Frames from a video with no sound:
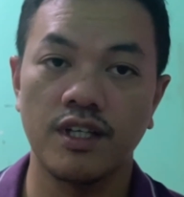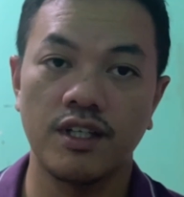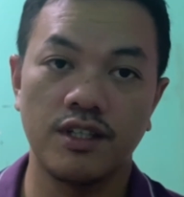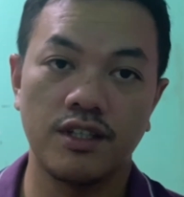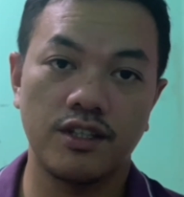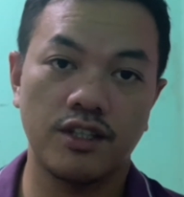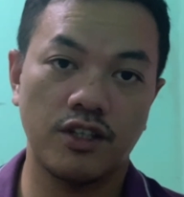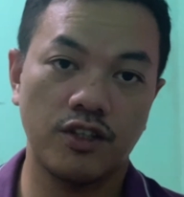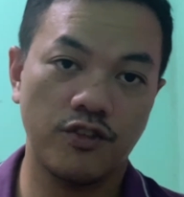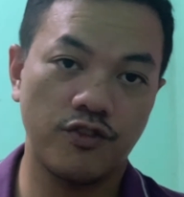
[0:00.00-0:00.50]

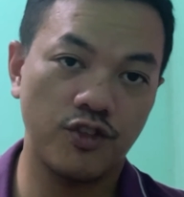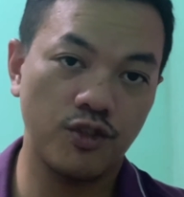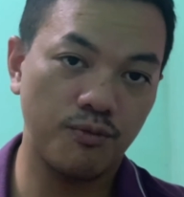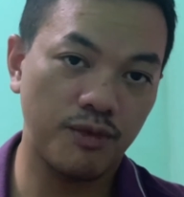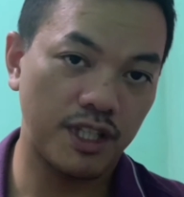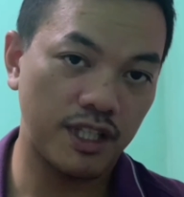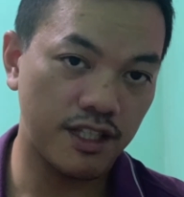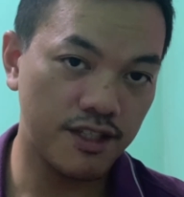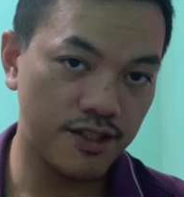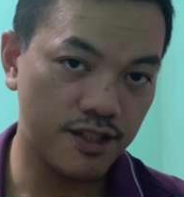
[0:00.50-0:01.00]
Now if you've
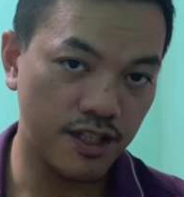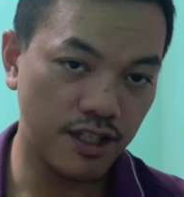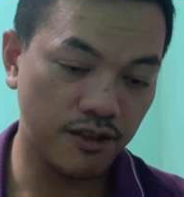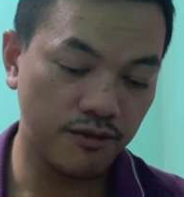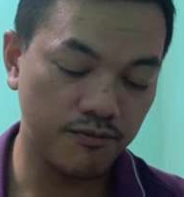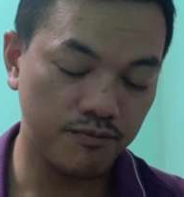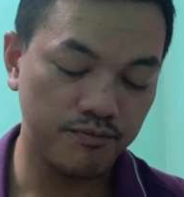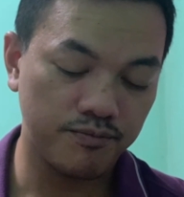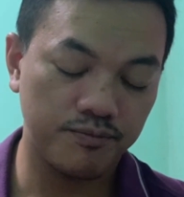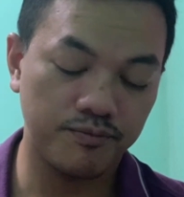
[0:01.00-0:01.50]
been listening,
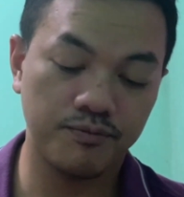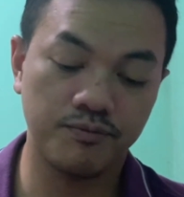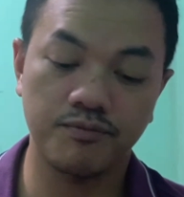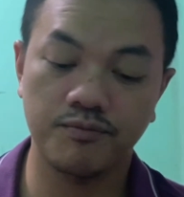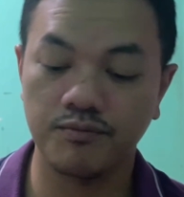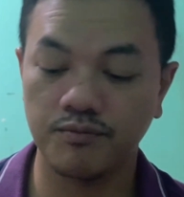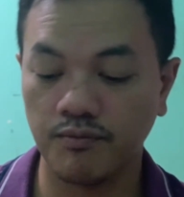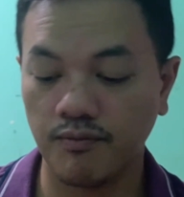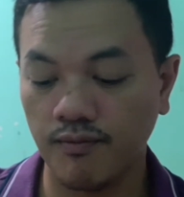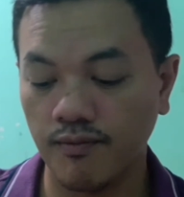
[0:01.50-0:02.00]

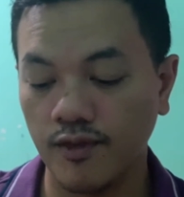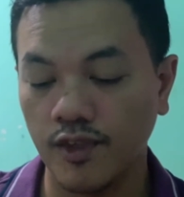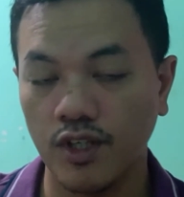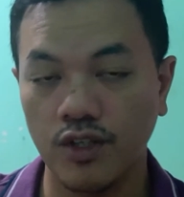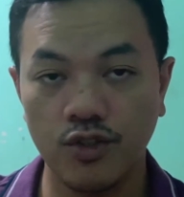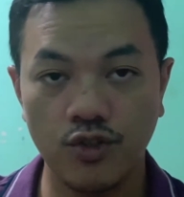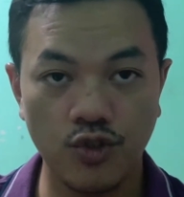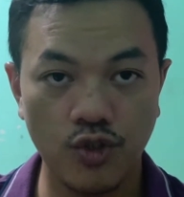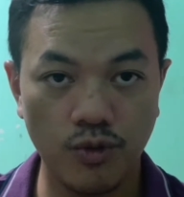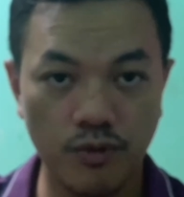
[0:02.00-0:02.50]

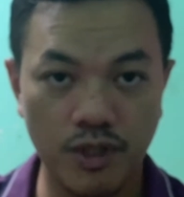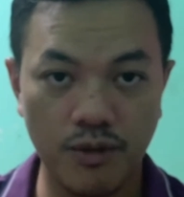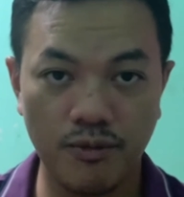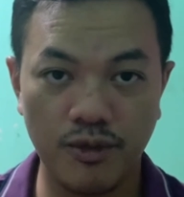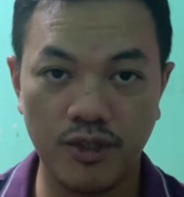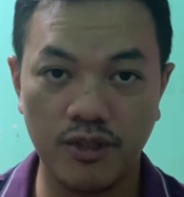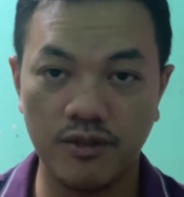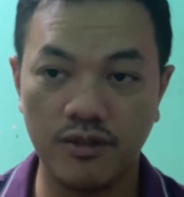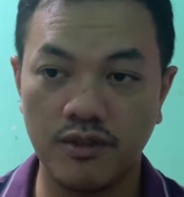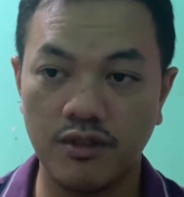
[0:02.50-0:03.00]
you'll
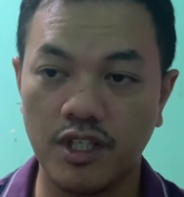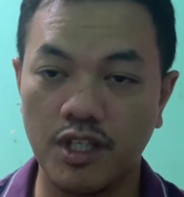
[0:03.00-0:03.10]
be